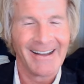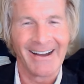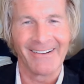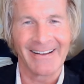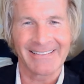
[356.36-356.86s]

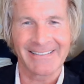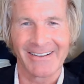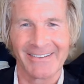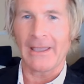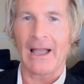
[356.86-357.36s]
all right,
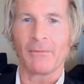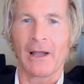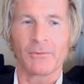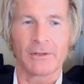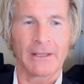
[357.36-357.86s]
so yeah, I
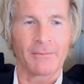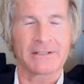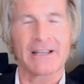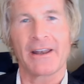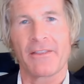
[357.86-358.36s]
really am
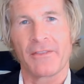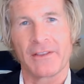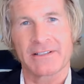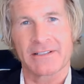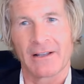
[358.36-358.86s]
excited that
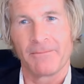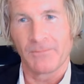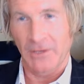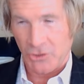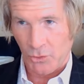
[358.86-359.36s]
this
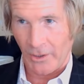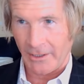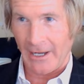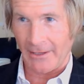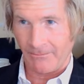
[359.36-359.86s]
the short
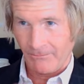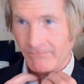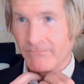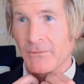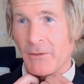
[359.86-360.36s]
got
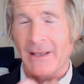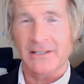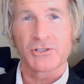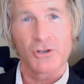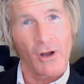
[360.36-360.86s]
the
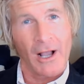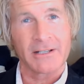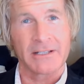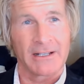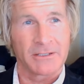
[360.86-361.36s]
message
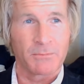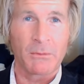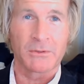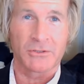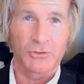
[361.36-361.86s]
across, as
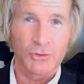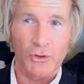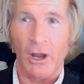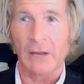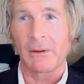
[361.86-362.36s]
people
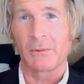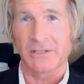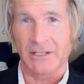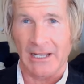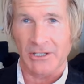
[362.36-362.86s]
drawing people's
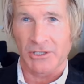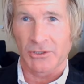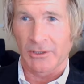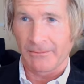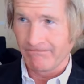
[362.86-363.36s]
attention
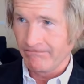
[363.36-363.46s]
to it.